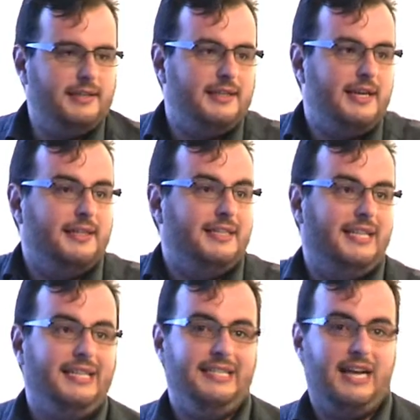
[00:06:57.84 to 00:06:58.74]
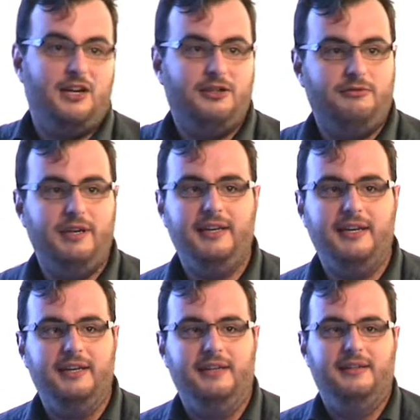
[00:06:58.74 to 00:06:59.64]
as I said, cities are
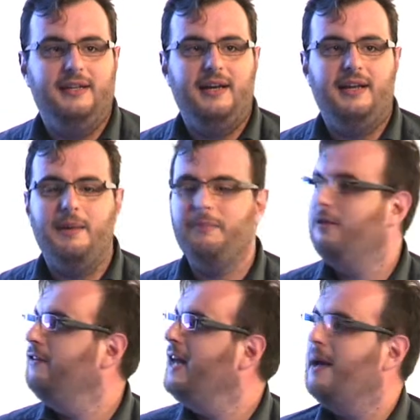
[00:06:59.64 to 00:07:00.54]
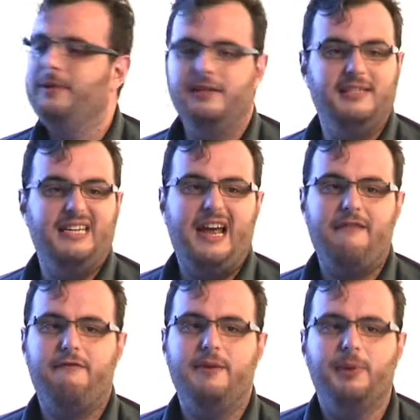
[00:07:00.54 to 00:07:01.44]
shrinking. The number of inhabitants in
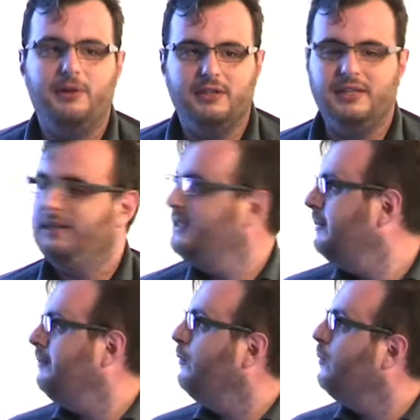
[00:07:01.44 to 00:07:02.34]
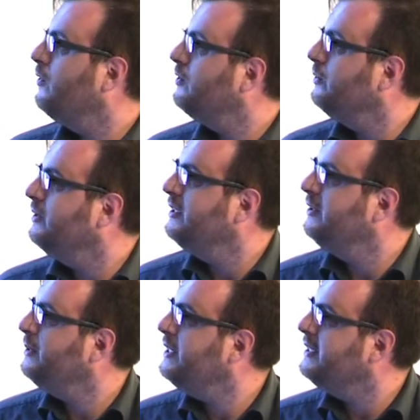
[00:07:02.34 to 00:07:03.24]
every Polish city except for Warsaw is
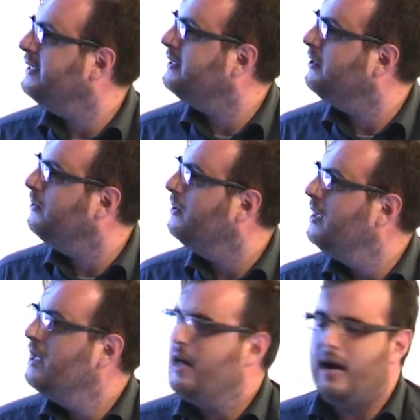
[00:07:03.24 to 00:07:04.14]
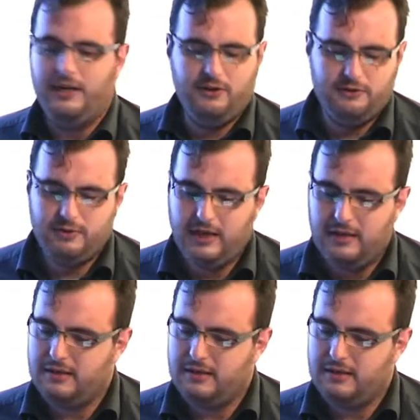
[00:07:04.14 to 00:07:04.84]
decreasing. So I don't really